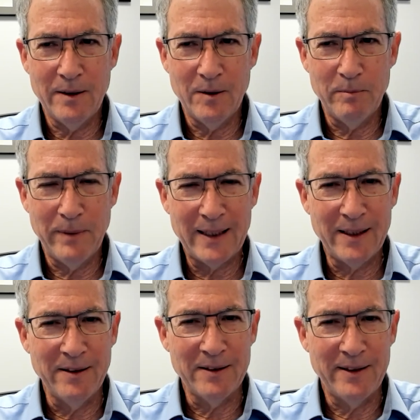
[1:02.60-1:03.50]
back
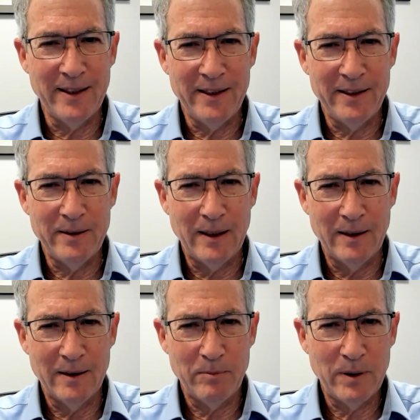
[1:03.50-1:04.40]
in the day,
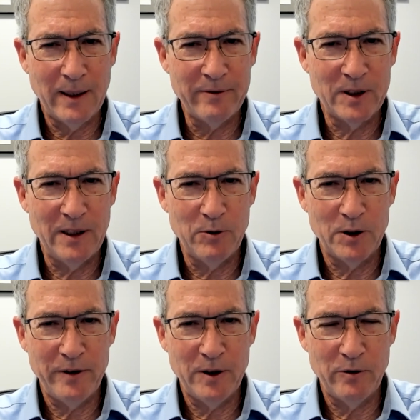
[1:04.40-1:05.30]
privacy
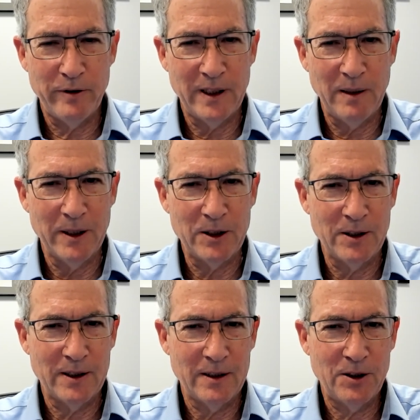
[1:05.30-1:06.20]
was viewed very much
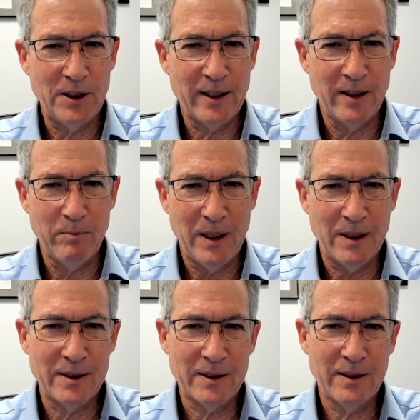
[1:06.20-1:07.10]
as a check the
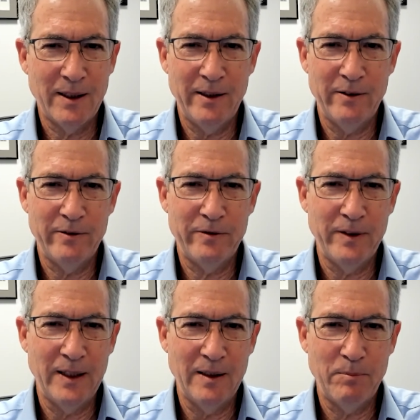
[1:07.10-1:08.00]
box kind of
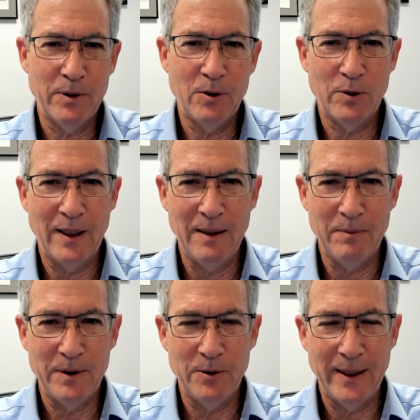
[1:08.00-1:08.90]

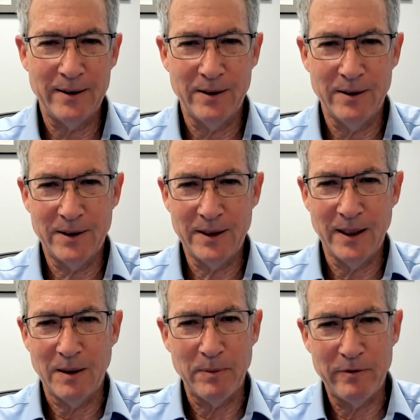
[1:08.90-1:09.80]
program. You had to
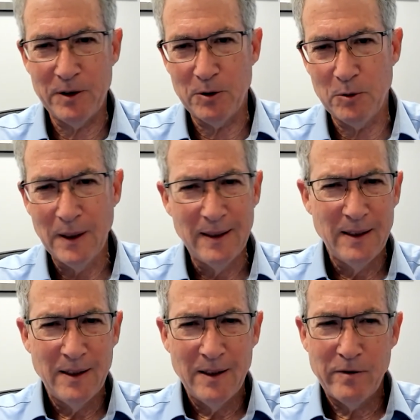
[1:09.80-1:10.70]
set up a few
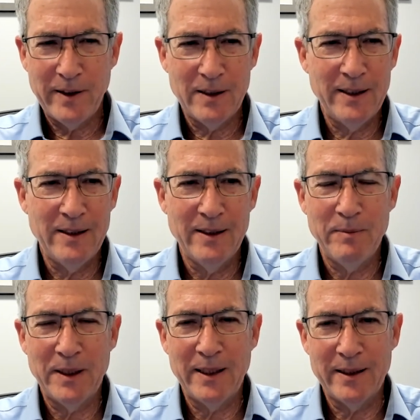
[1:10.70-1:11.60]
fairly
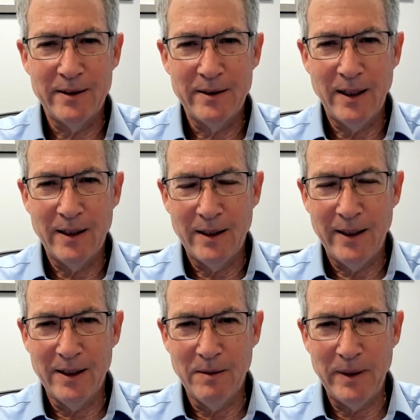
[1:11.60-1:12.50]
limited
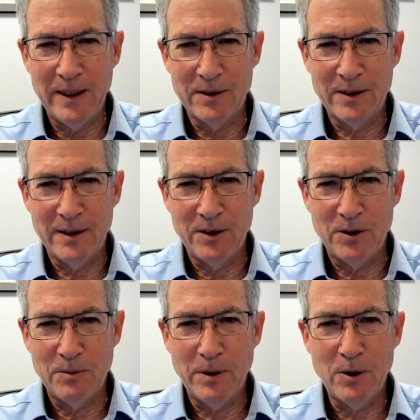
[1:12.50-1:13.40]
elements in
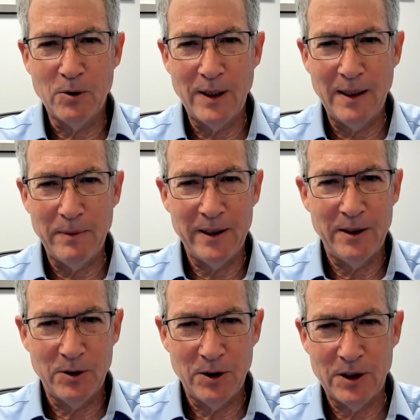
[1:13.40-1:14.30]
your program, and
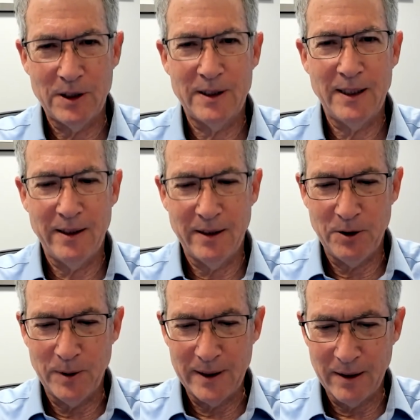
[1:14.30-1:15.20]
you could just say that
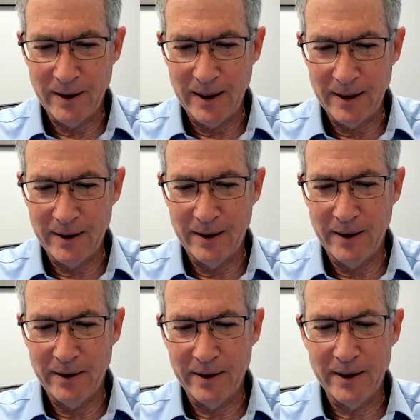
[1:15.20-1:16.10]
you had done that. And
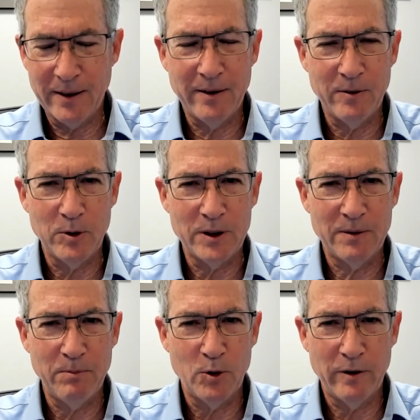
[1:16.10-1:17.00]
I think there
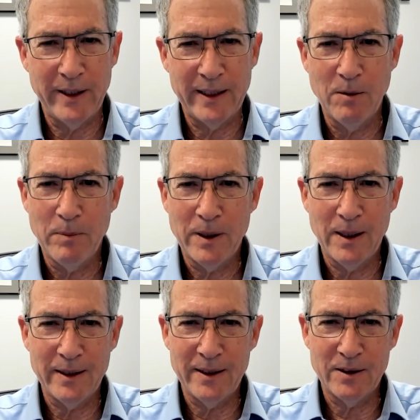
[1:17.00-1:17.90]
was more of a
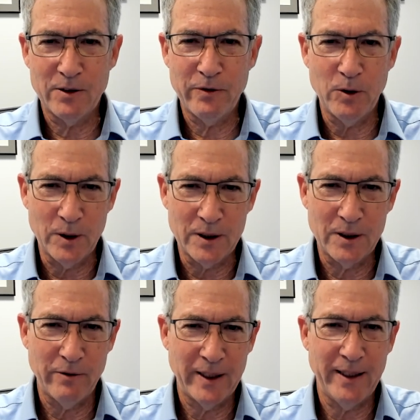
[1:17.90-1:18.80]
compliance
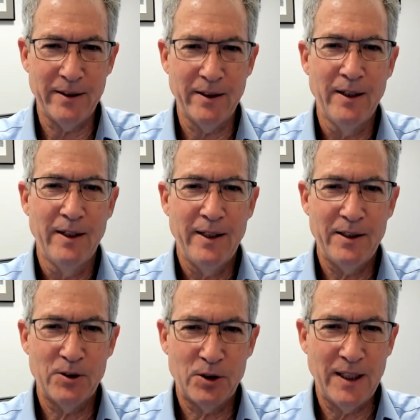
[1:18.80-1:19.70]
focus of, again,
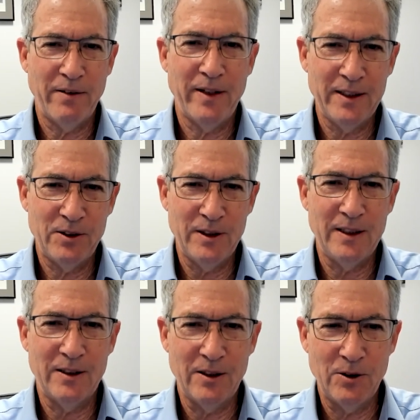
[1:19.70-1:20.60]
here's 10 things you
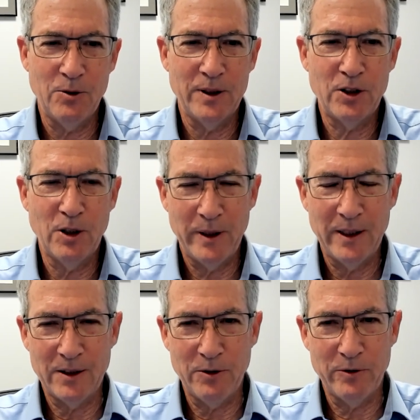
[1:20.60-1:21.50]
need to do and show me
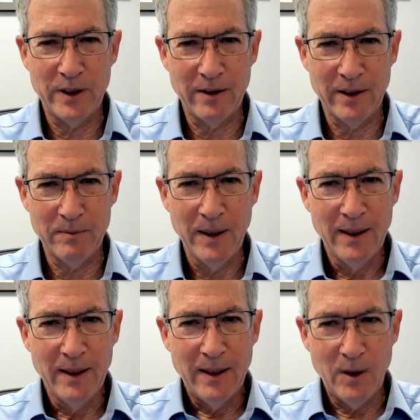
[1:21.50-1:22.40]
that you've done them.
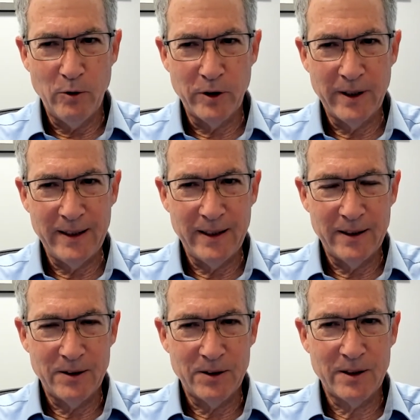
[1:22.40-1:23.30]
Over the
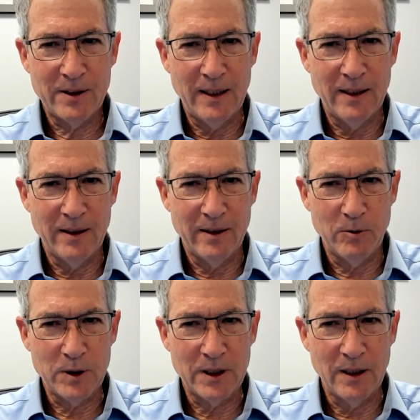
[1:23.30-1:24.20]
years,
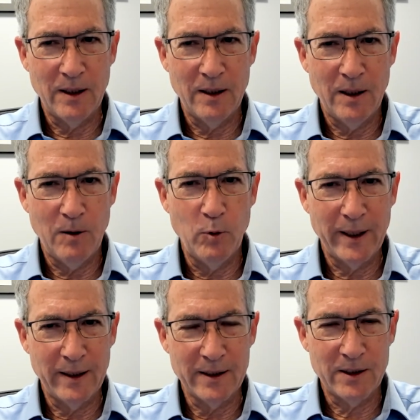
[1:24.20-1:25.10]
there was an
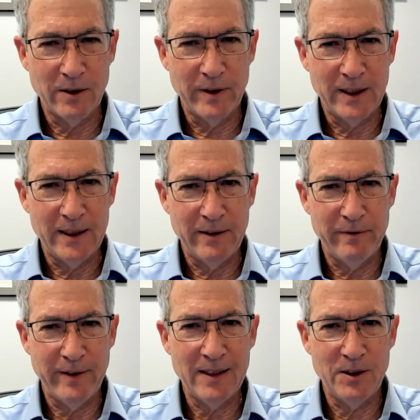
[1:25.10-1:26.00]
awareness of the
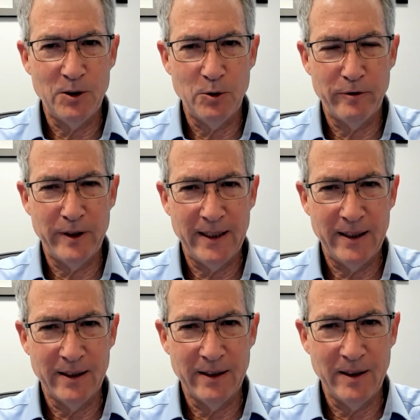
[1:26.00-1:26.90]
value of
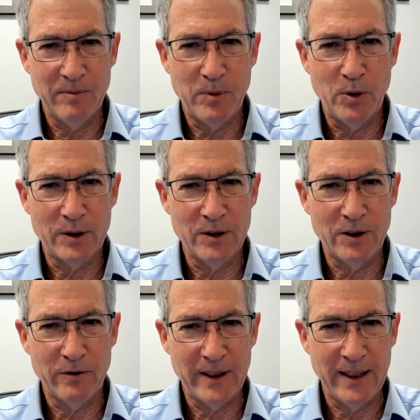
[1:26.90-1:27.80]
data and the importance
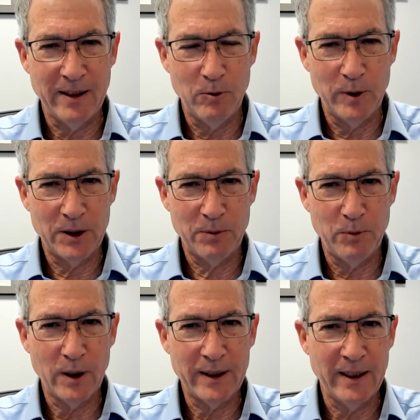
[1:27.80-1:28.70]
of data, which
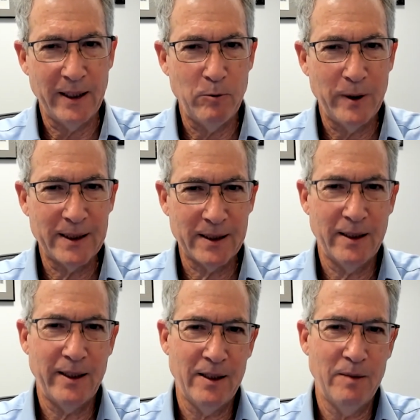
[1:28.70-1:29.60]
brought in a risk
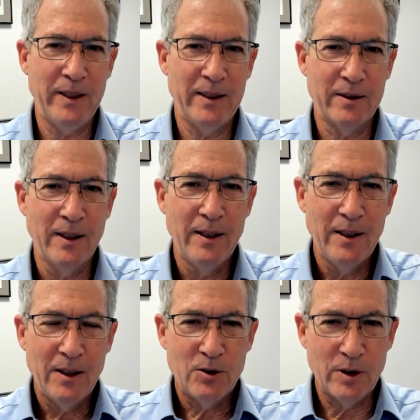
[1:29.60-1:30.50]
element
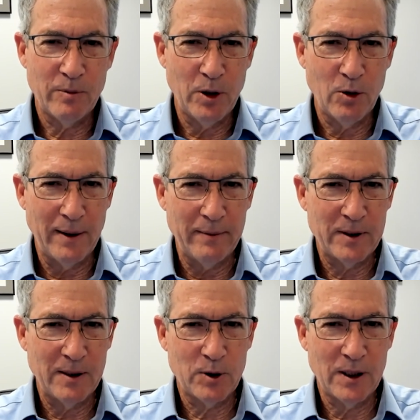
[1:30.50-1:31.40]
to the
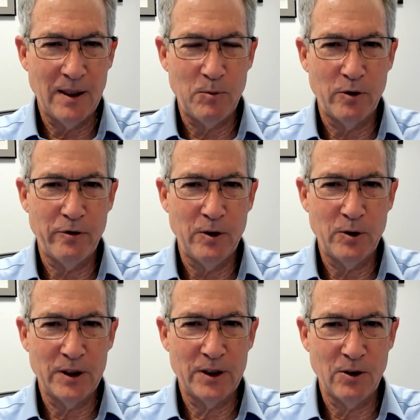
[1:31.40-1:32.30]
programs. There was a lot more
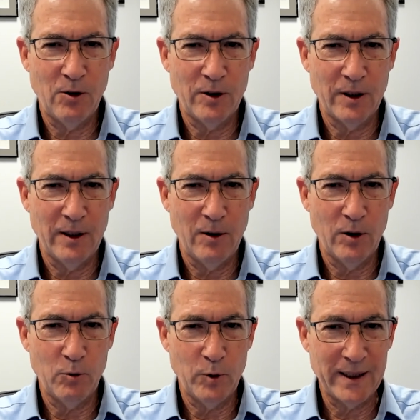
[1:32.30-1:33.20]
focus on
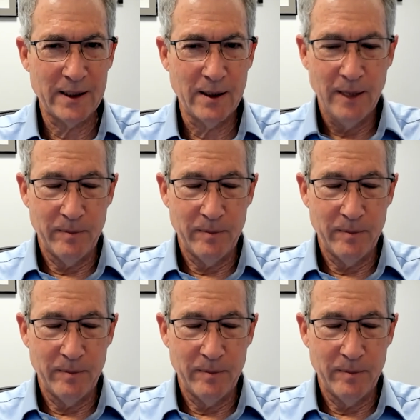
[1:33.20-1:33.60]
risk.